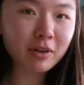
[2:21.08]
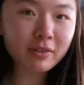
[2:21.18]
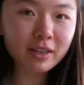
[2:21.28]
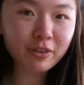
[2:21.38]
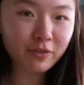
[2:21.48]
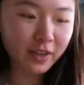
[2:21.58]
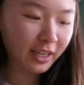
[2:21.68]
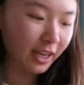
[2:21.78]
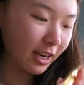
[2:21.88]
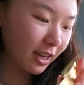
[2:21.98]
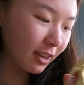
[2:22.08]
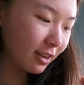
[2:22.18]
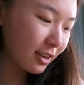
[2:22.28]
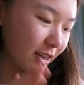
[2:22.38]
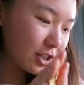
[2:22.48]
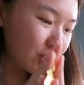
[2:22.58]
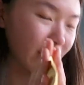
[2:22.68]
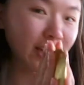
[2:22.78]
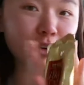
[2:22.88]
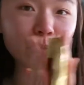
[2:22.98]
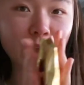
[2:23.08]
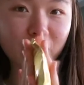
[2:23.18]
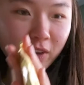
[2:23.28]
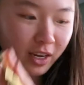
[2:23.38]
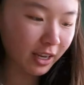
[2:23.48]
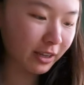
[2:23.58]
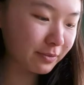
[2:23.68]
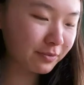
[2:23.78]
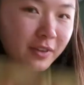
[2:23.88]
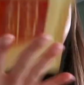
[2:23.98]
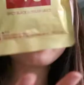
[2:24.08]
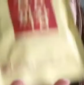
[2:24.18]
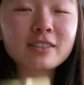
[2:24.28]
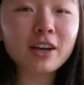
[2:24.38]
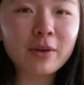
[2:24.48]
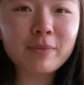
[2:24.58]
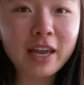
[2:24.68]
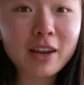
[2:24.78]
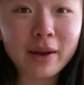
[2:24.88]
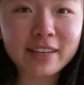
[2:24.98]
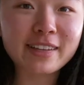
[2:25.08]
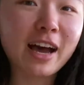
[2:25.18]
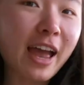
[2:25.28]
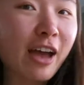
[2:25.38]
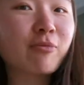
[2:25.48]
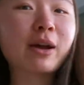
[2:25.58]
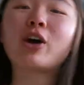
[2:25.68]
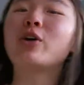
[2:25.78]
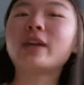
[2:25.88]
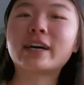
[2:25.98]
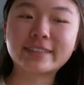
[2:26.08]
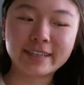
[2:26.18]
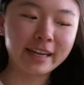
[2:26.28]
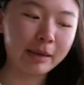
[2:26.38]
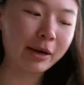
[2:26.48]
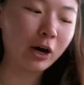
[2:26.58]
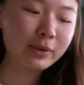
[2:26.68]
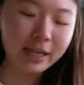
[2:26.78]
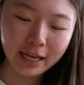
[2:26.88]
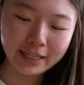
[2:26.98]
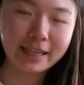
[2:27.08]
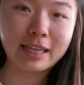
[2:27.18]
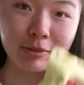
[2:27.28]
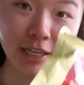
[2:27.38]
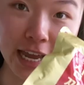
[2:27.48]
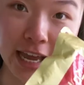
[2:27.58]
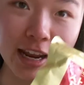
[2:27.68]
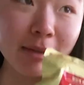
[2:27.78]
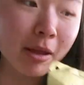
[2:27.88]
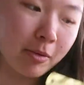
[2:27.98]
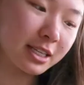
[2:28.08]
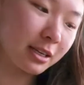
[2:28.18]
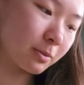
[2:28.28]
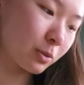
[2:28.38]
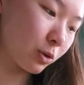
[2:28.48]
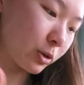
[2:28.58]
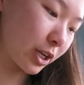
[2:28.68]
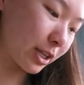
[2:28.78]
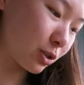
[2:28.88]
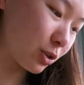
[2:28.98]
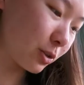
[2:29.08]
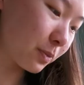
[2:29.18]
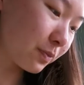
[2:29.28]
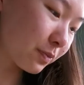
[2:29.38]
I'm not really feeling any chicken or beef in here. So anyways, I have my own onion and my own garlic that I'm gonna add, and maybe some courgettes too.